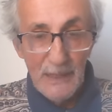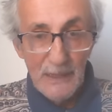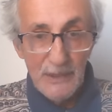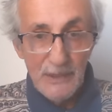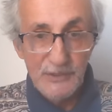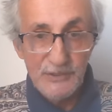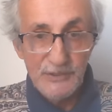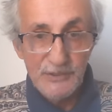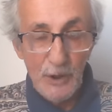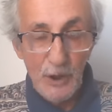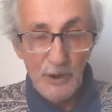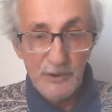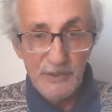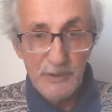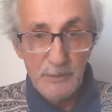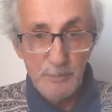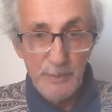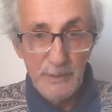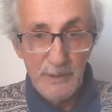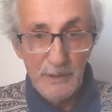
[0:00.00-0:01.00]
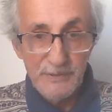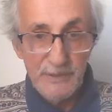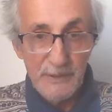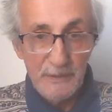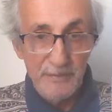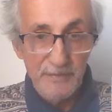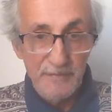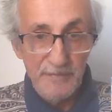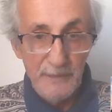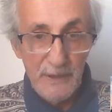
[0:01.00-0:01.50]
He started
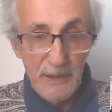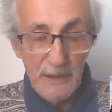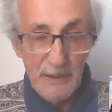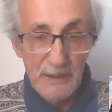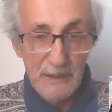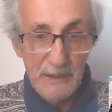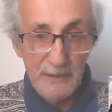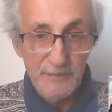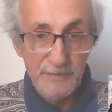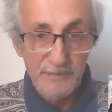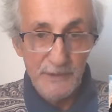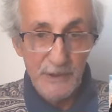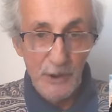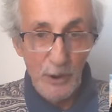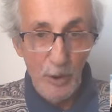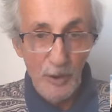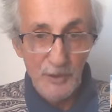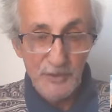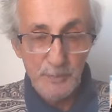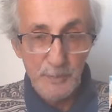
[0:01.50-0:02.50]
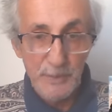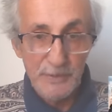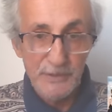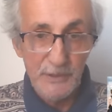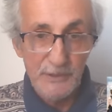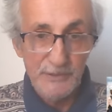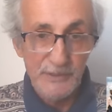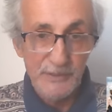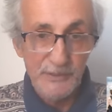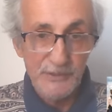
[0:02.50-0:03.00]
building
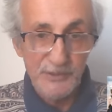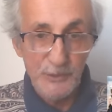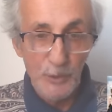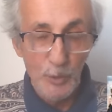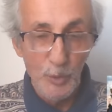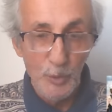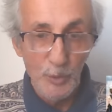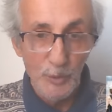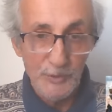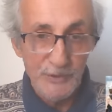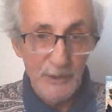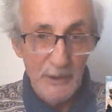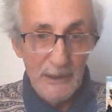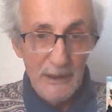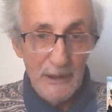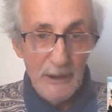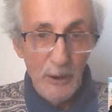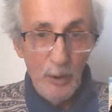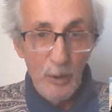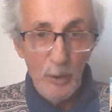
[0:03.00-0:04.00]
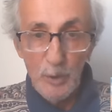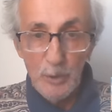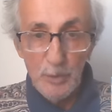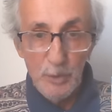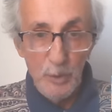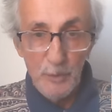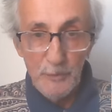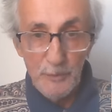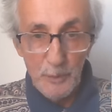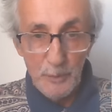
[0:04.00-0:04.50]
hospitals and schools all
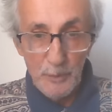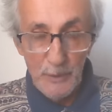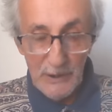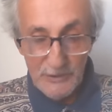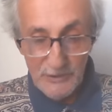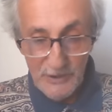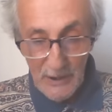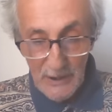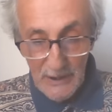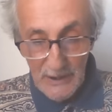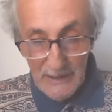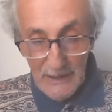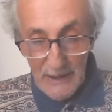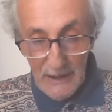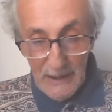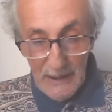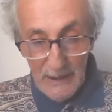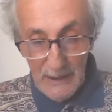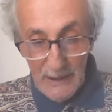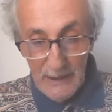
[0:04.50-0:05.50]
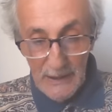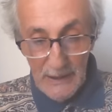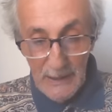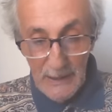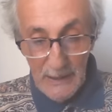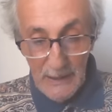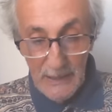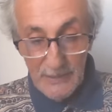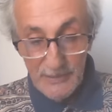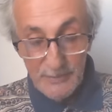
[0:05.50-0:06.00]
over Russia,
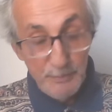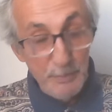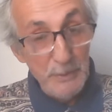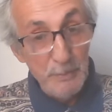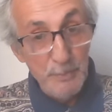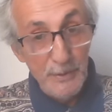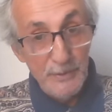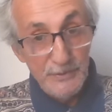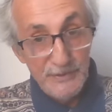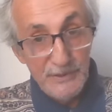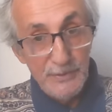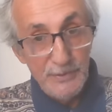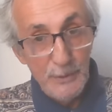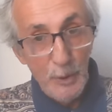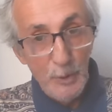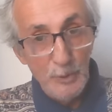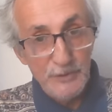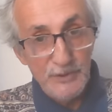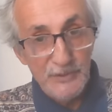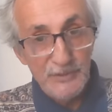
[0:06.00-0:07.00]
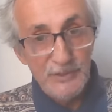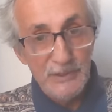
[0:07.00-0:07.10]
and people did notice.